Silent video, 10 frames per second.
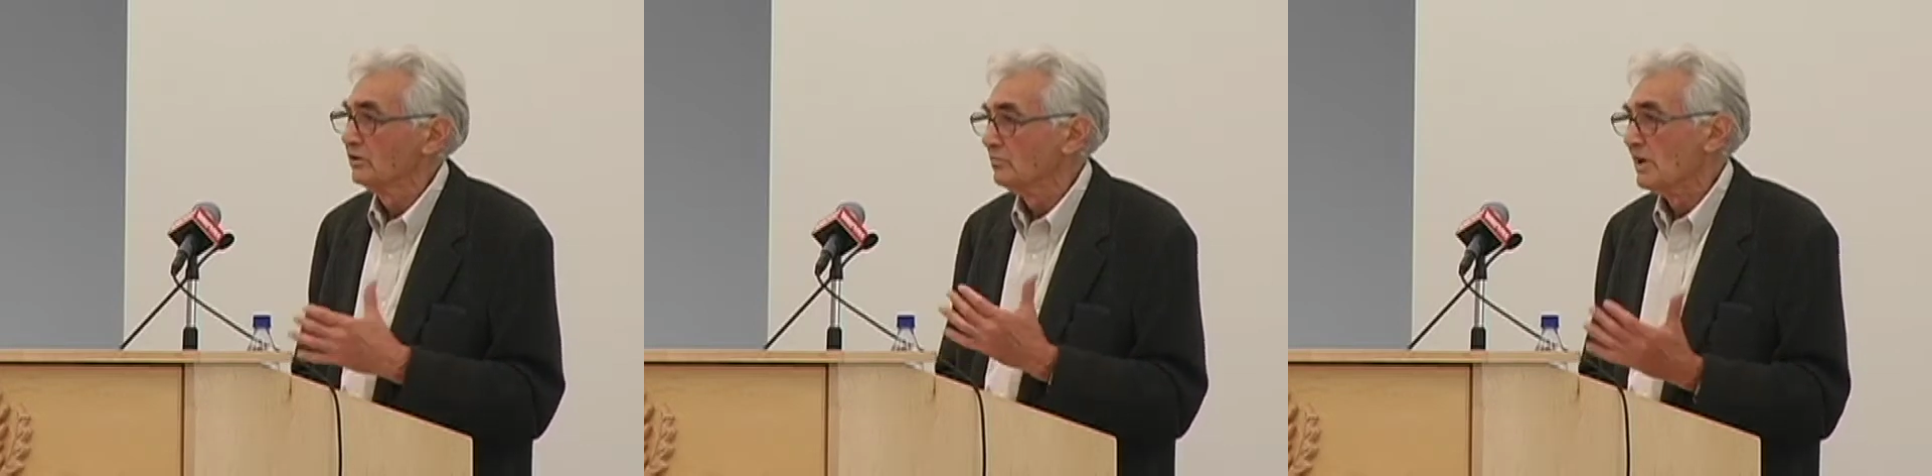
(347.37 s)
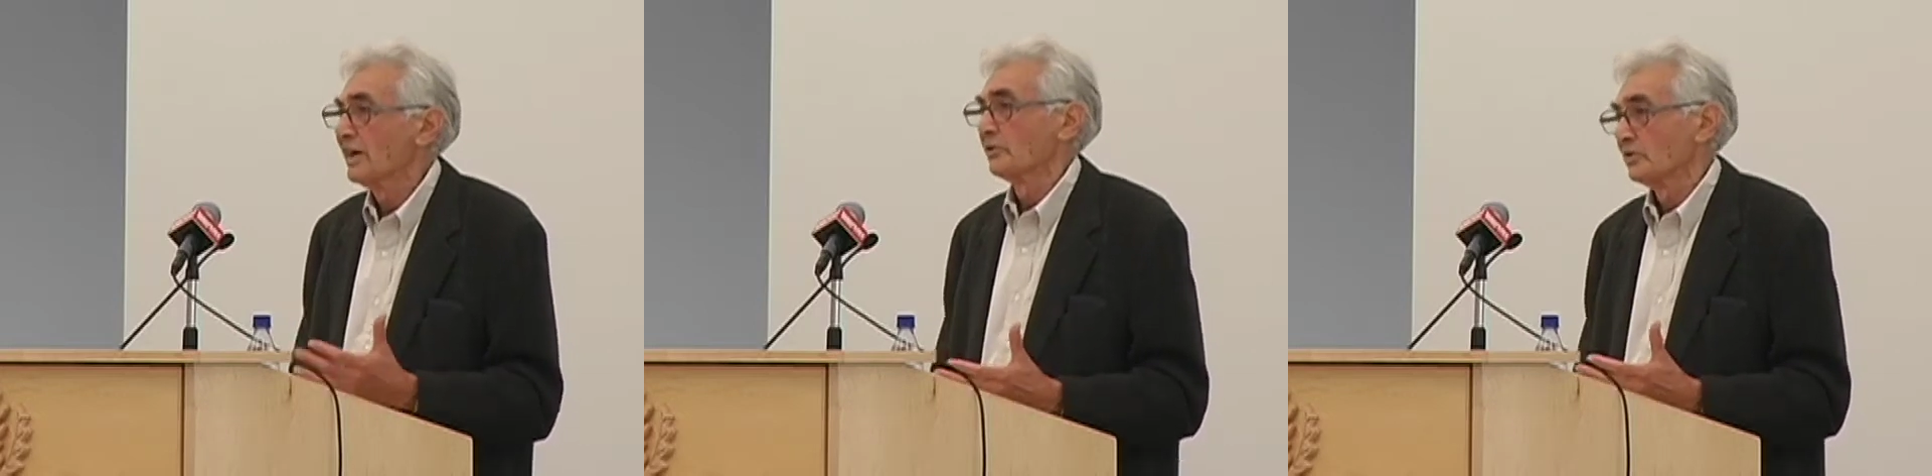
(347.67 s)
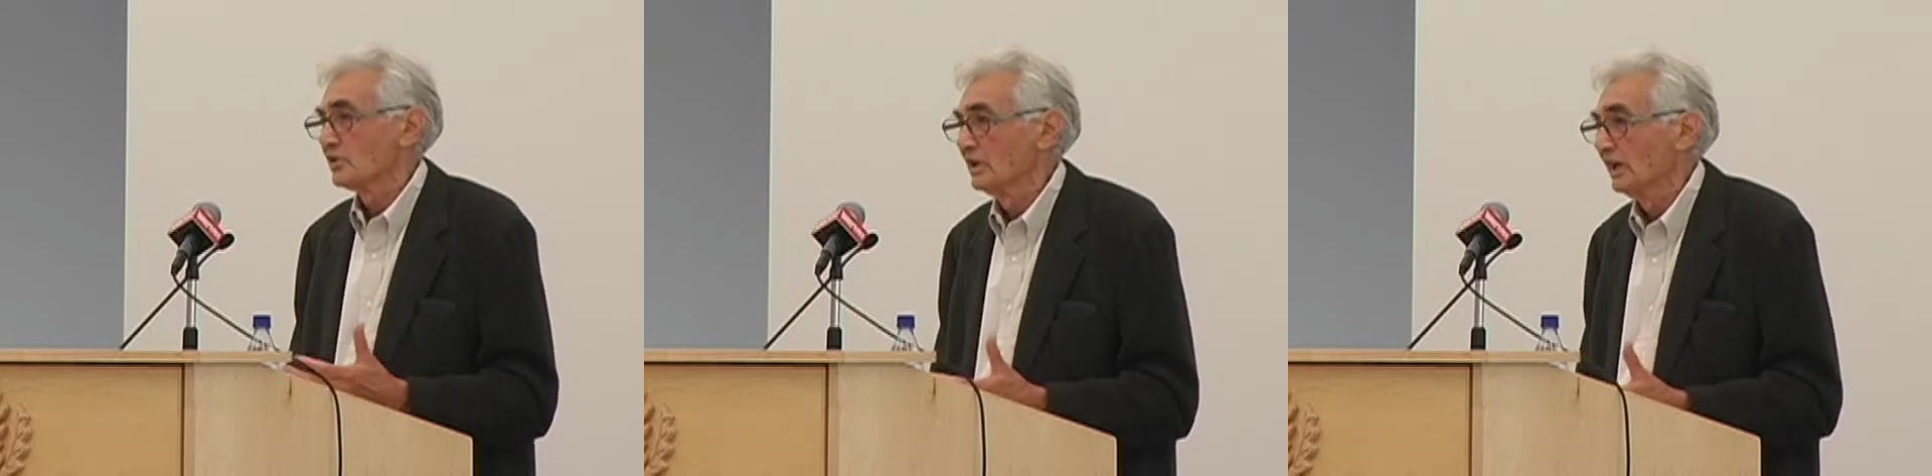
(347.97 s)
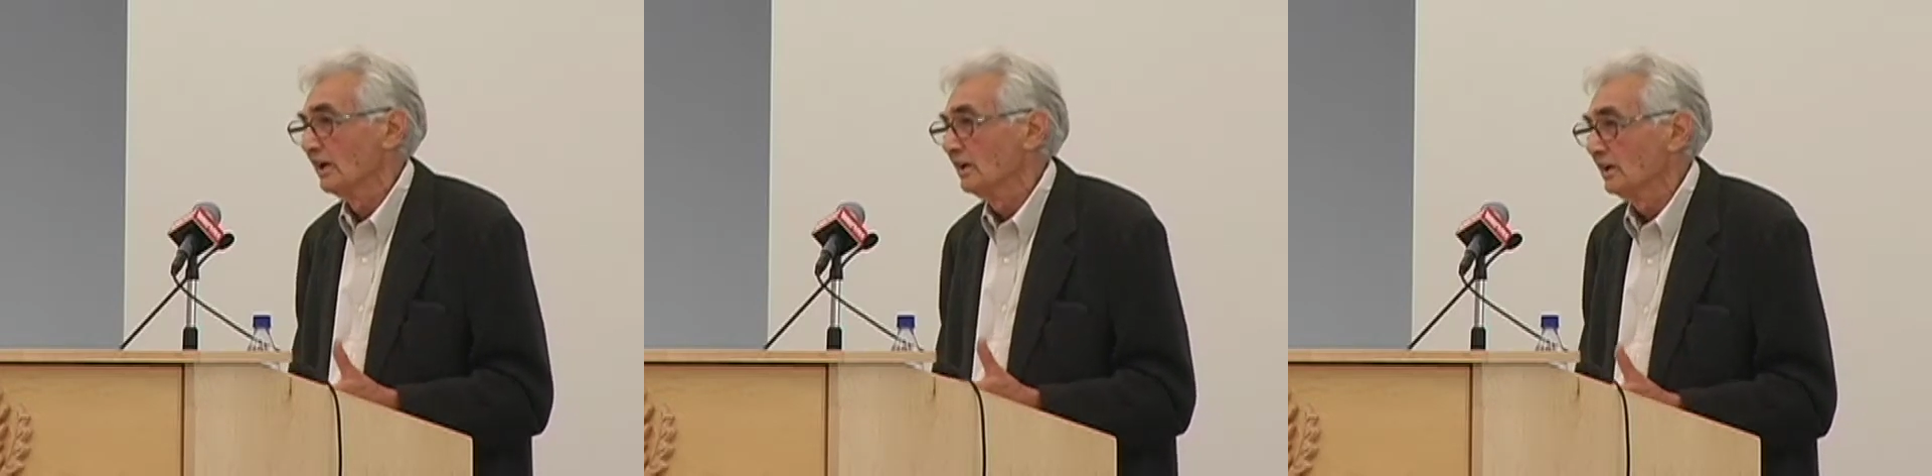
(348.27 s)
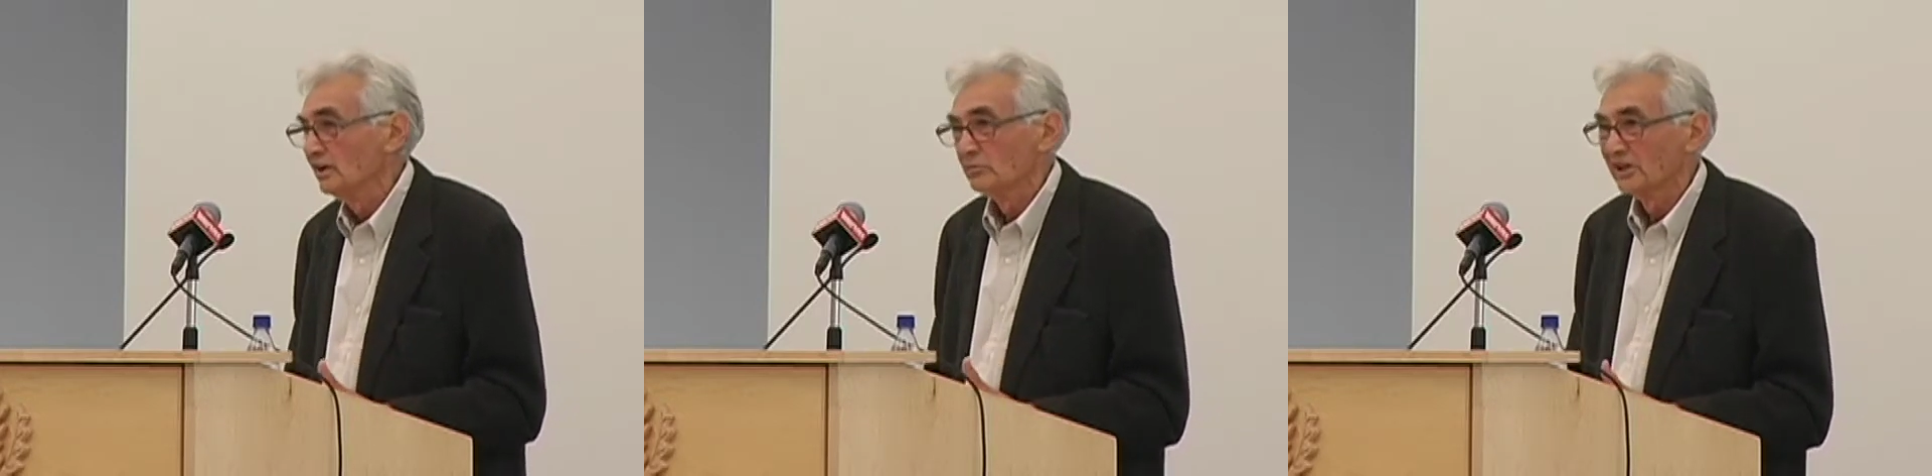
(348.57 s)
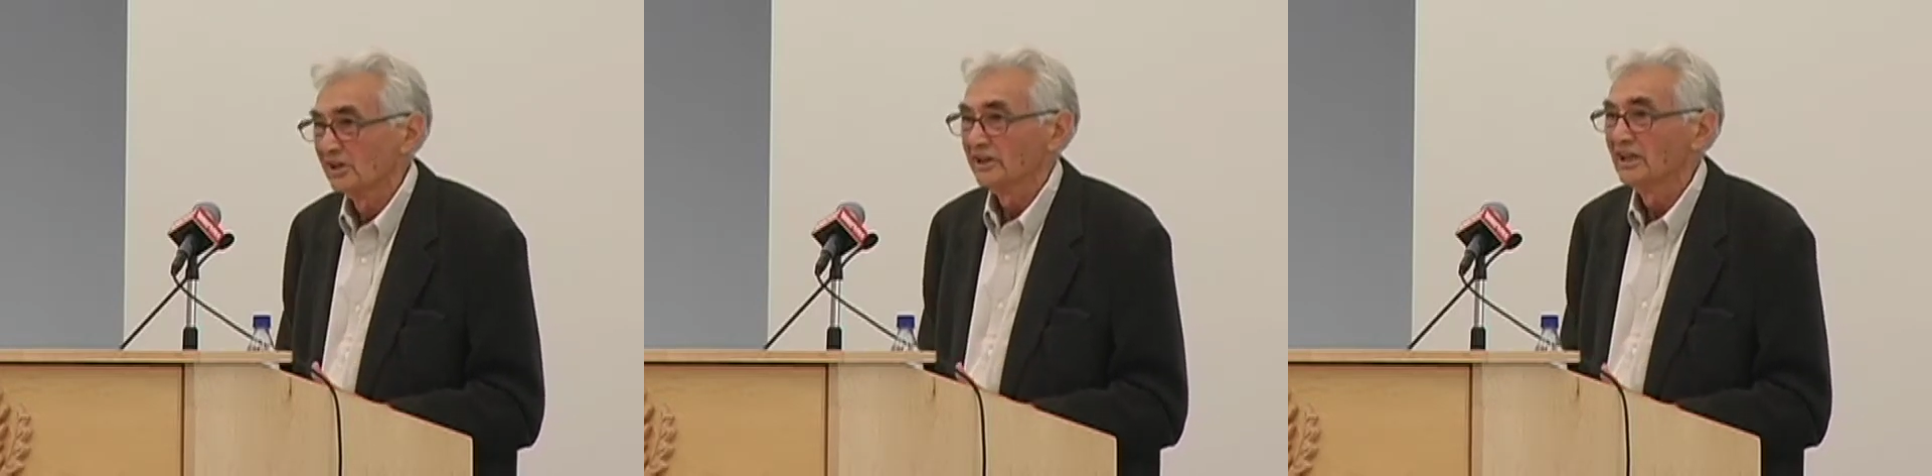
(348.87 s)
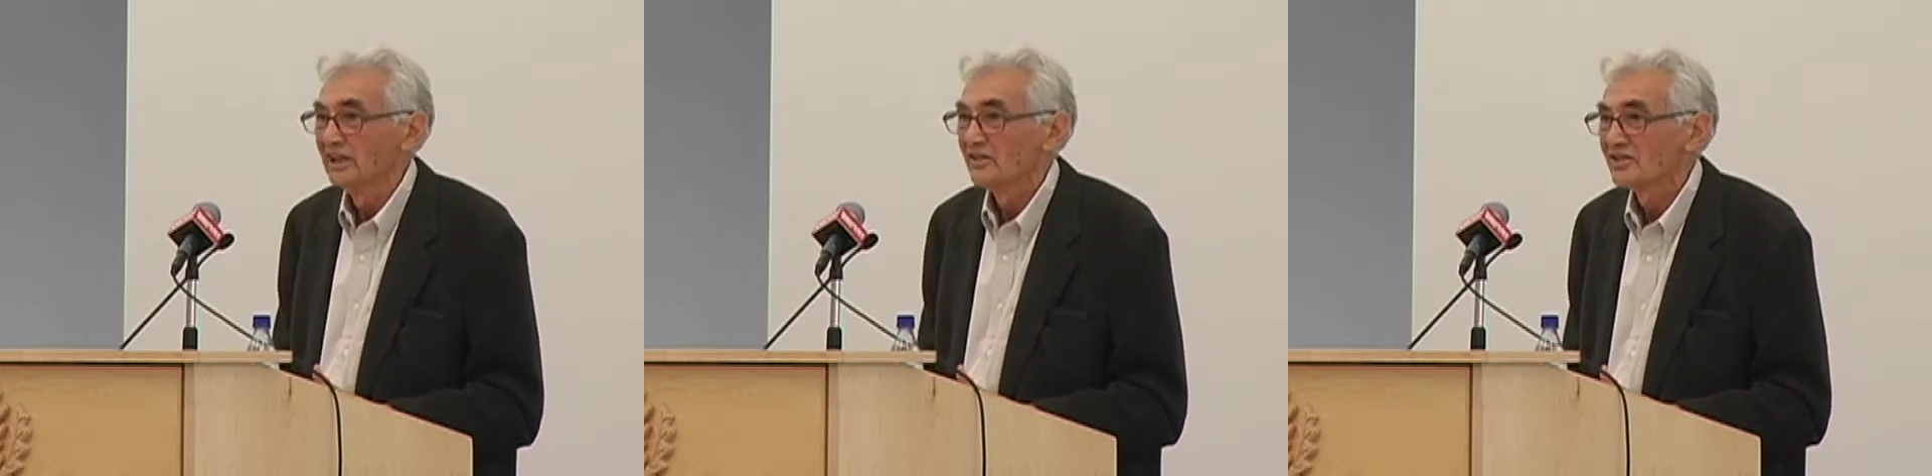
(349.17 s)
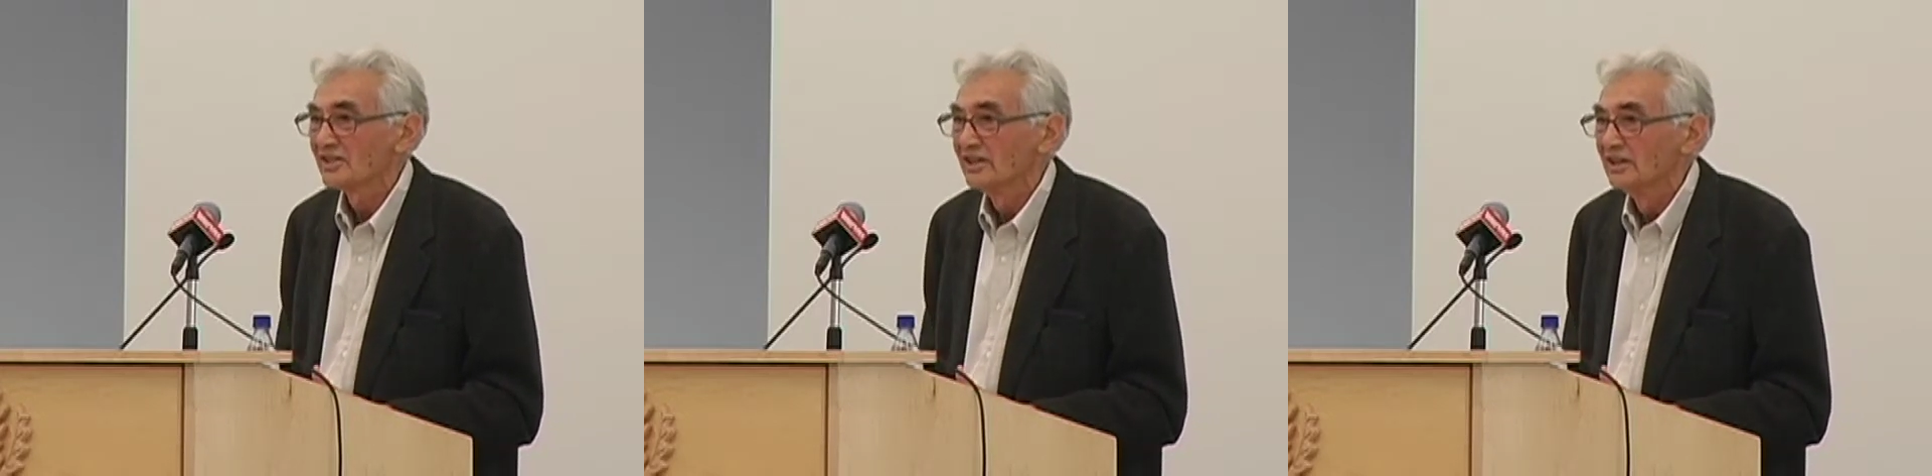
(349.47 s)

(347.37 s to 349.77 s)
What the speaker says: democracy in the Middle East.